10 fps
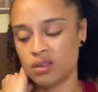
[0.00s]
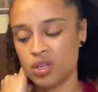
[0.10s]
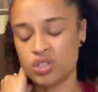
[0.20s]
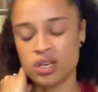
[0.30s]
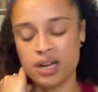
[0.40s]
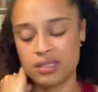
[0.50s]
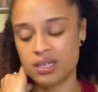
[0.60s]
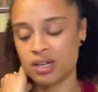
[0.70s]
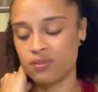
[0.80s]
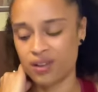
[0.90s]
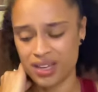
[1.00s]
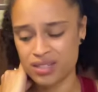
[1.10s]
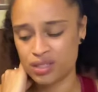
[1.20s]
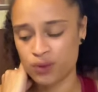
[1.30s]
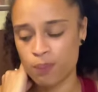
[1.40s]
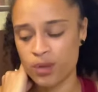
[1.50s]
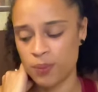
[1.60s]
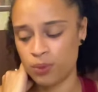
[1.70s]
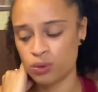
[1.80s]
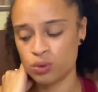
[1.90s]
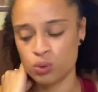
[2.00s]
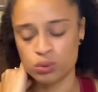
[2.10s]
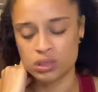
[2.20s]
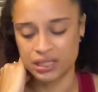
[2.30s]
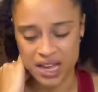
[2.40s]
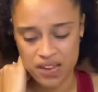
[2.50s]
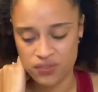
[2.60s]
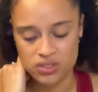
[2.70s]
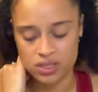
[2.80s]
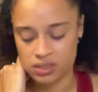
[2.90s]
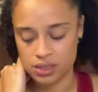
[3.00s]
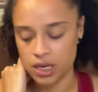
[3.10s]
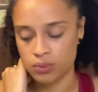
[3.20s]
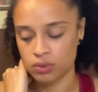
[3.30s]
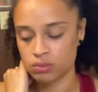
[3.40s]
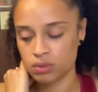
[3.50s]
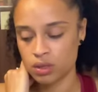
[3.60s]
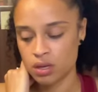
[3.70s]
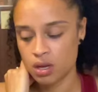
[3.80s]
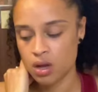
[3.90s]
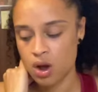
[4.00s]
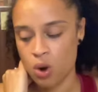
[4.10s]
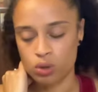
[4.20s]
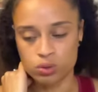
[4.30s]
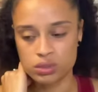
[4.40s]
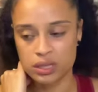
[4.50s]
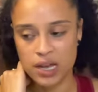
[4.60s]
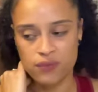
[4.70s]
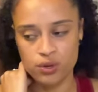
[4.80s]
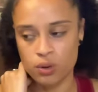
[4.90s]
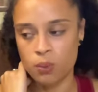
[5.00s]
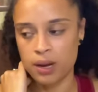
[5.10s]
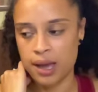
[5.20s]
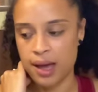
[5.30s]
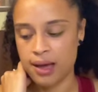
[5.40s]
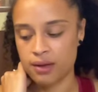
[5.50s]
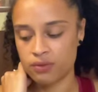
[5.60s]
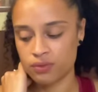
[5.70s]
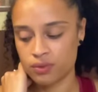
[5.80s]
You should not take advice from people whose life is unstable or whose life you don't want to have.